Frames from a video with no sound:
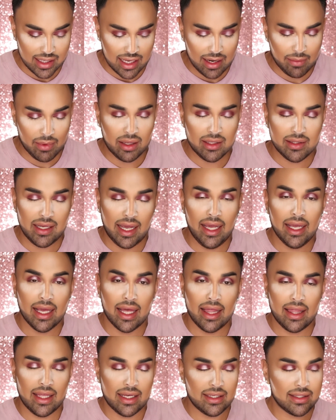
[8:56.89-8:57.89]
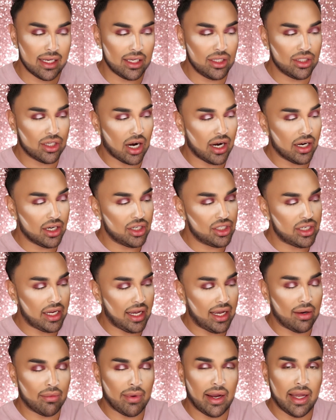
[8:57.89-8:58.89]
And I'm gonna take this dark
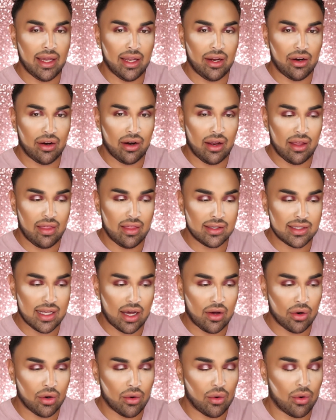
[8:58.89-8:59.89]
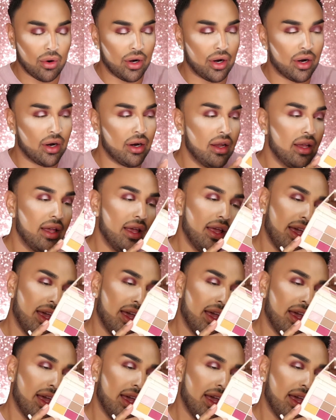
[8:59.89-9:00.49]
shade right here in this outer corner.